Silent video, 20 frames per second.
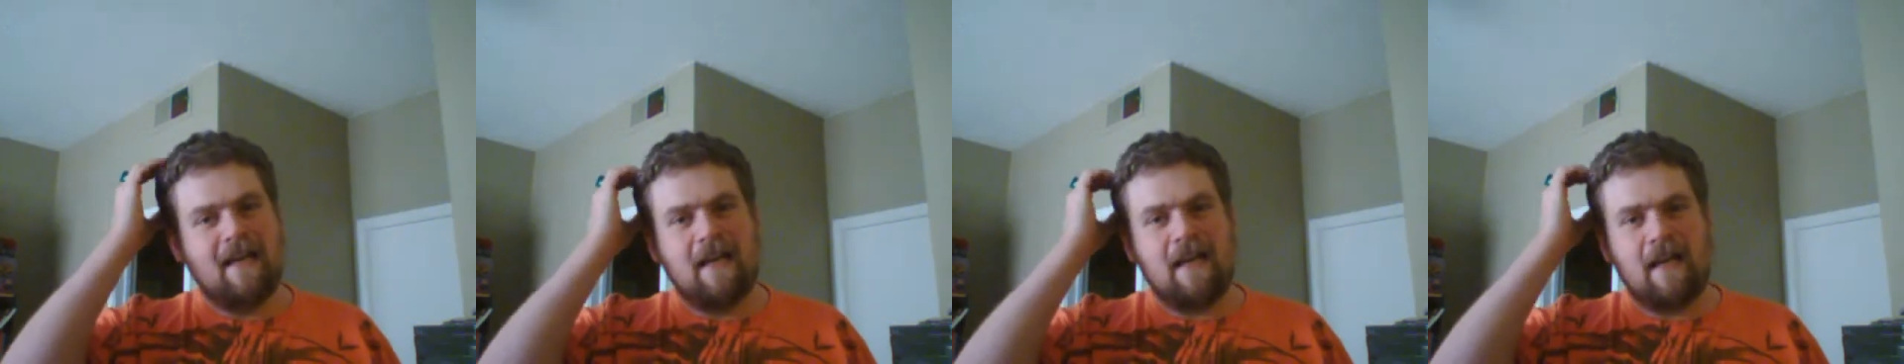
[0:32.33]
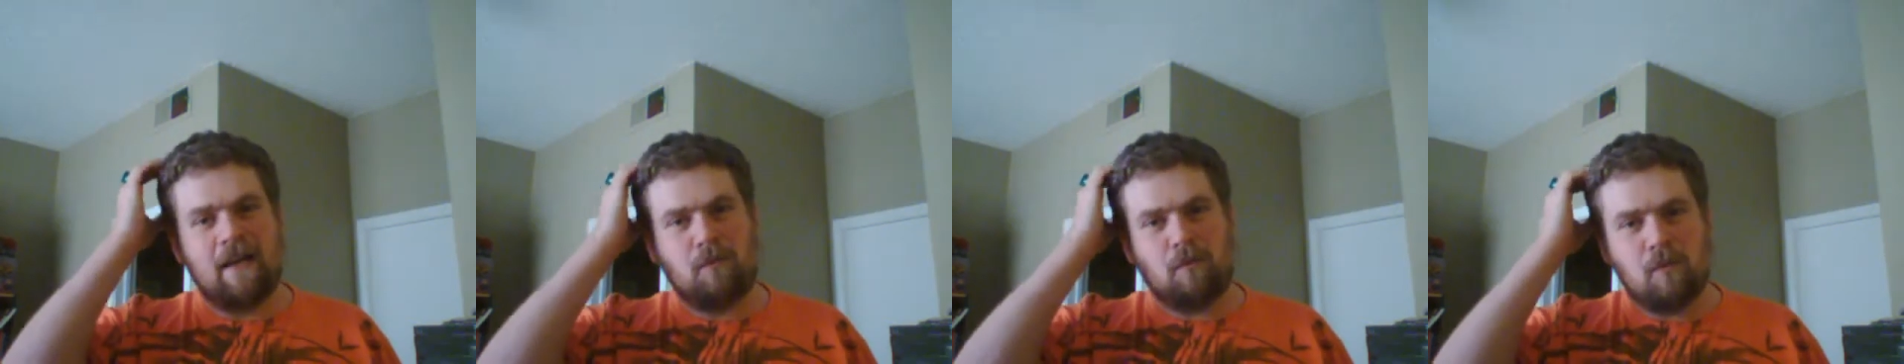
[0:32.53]

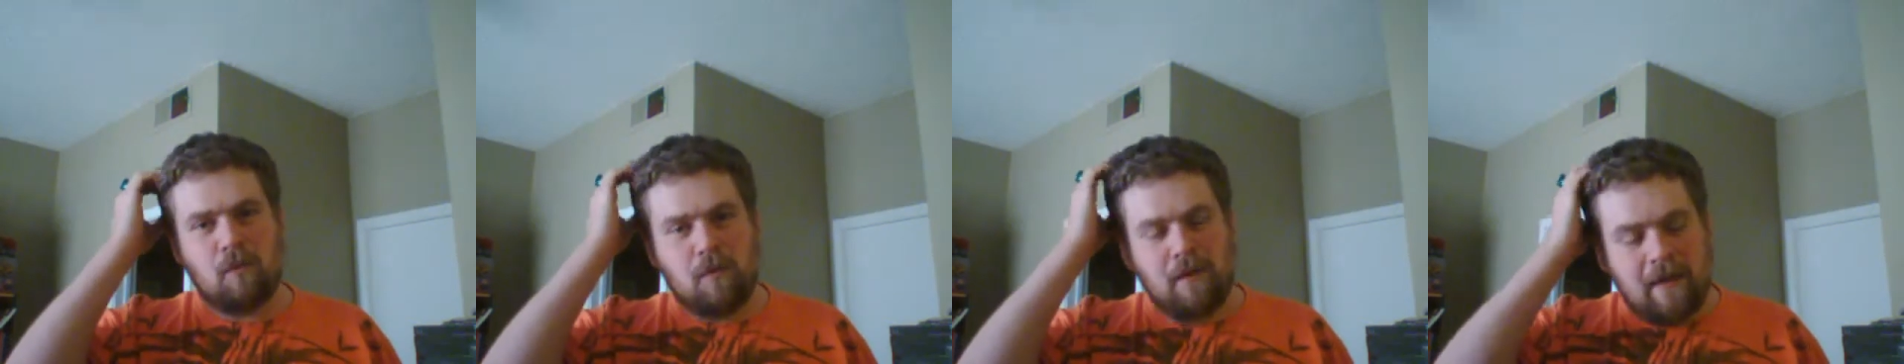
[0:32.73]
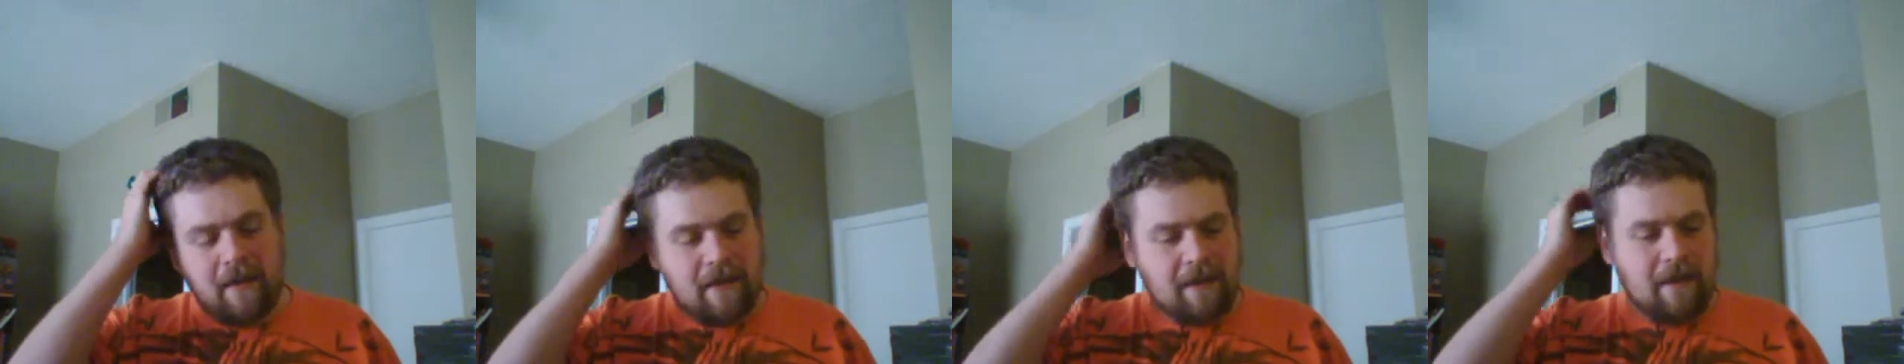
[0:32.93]
It
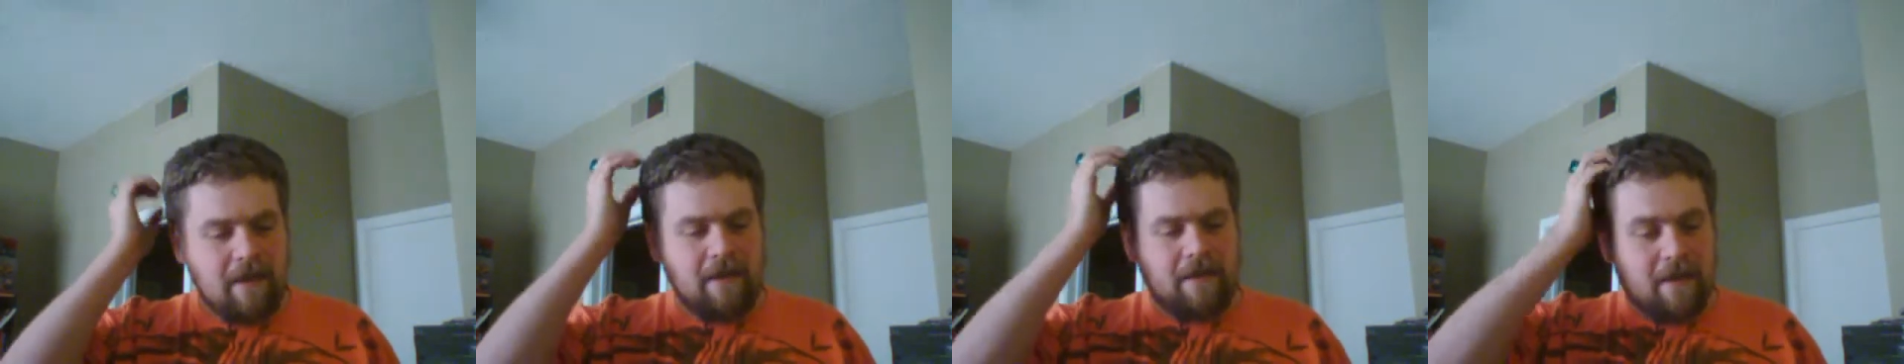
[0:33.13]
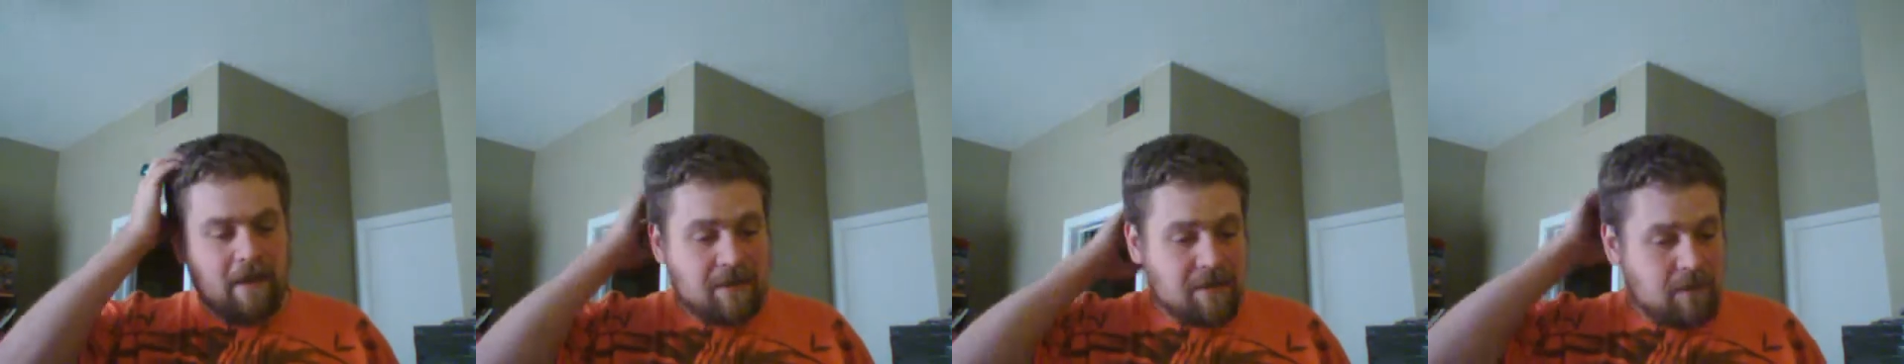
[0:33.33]

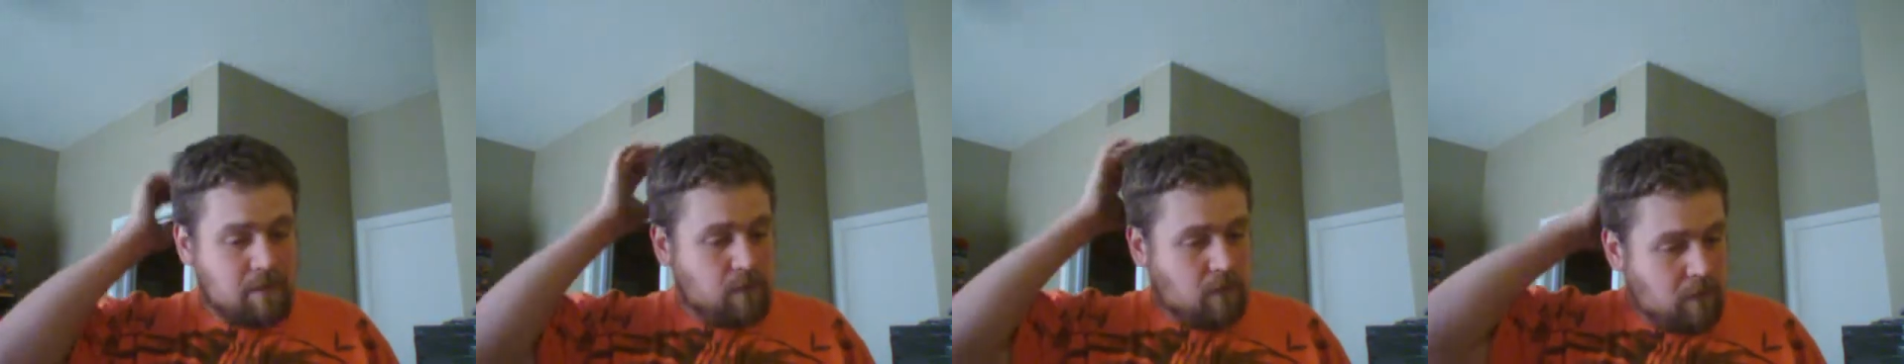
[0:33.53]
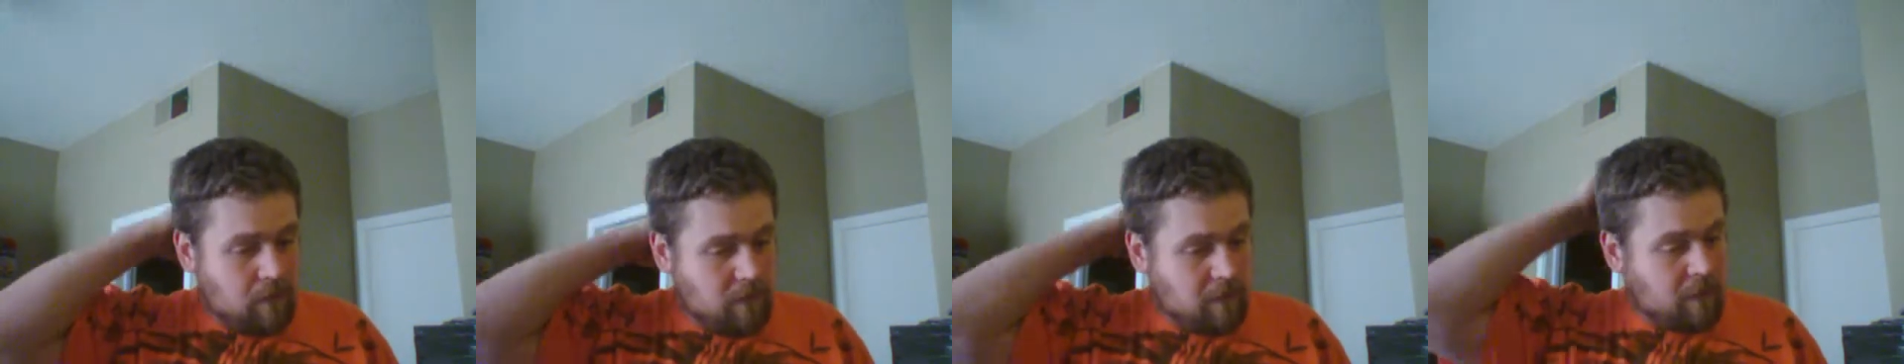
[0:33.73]
really
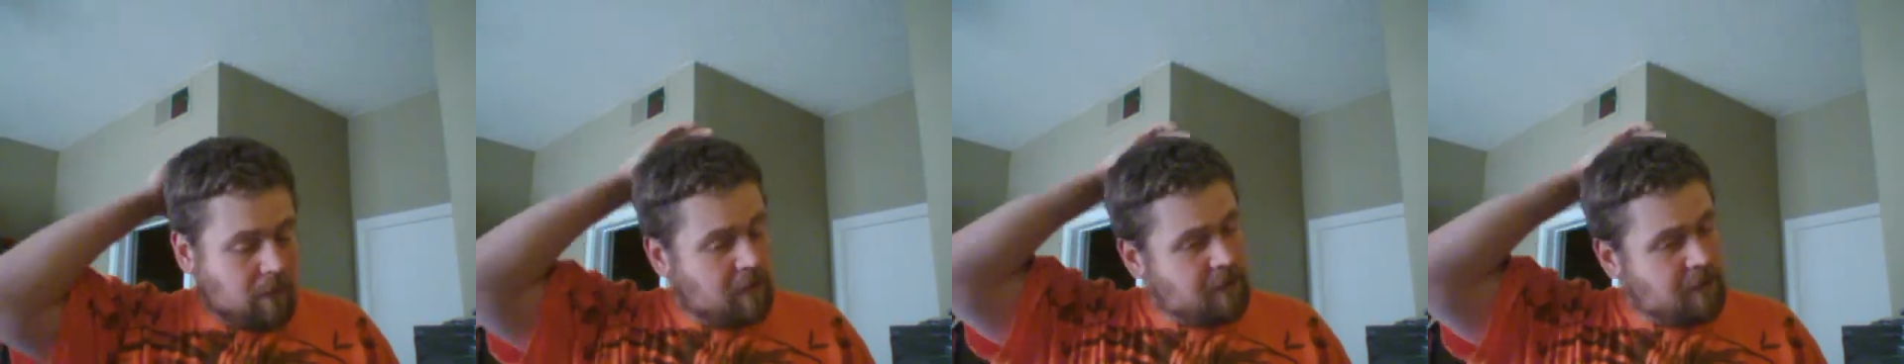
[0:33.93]
doesn't work